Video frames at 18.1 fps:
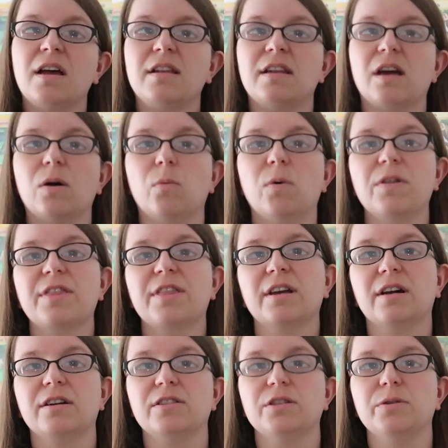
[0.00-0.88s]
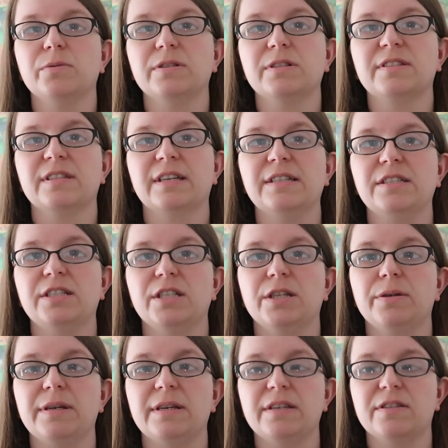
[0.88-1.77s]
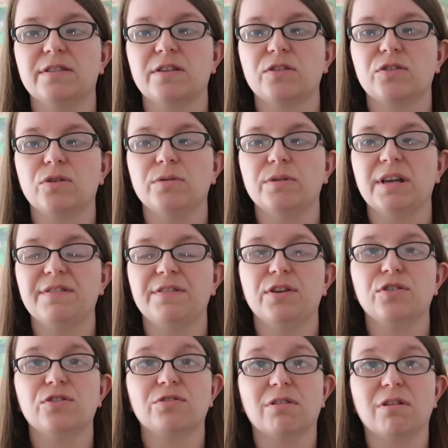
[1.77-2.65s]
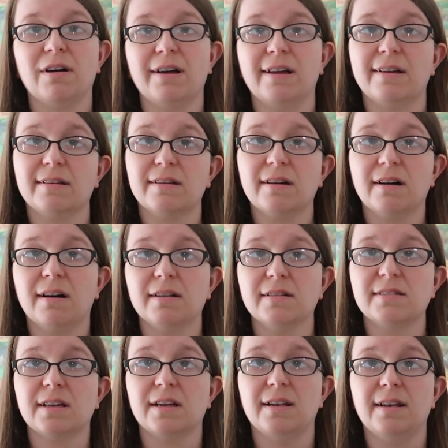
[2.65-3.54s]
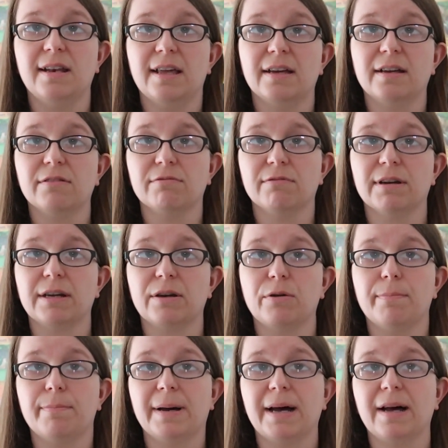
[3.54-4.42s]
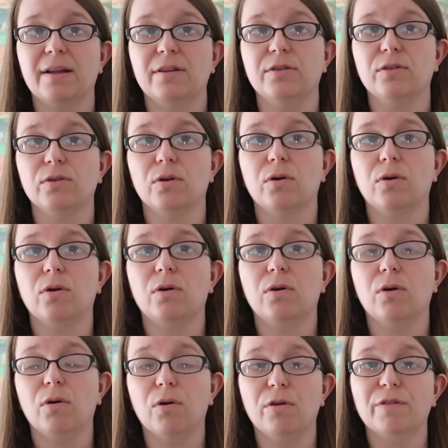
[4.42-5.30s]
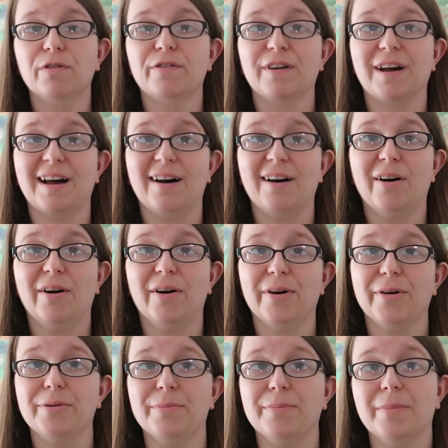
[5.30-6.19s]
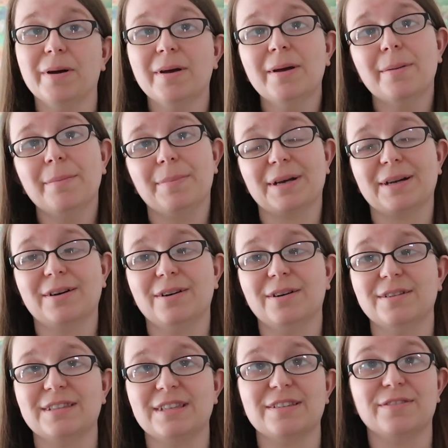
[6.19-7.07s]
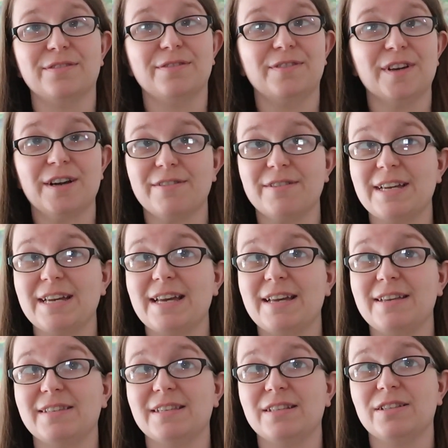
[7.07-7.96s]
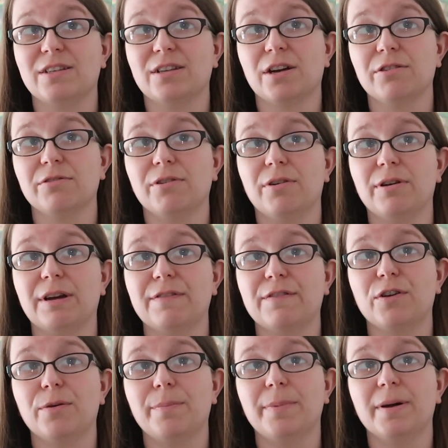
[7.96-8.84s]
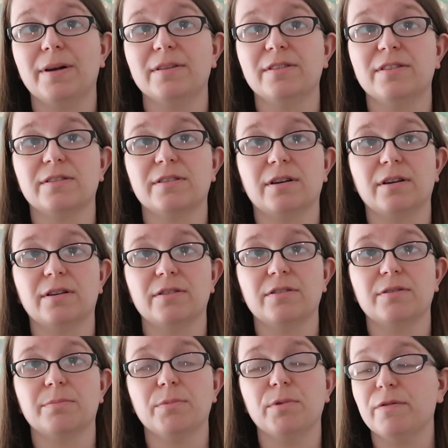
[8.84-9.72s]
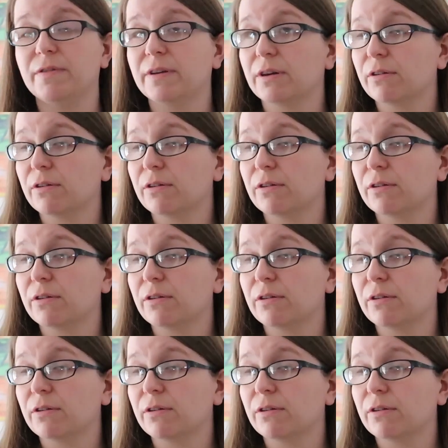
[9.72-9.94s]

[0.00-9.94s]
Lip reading: Now, one thing I do want to say to you is to never try and cut a leg ring or band off at home, because it's very easy to go wrong. If your bird starts moving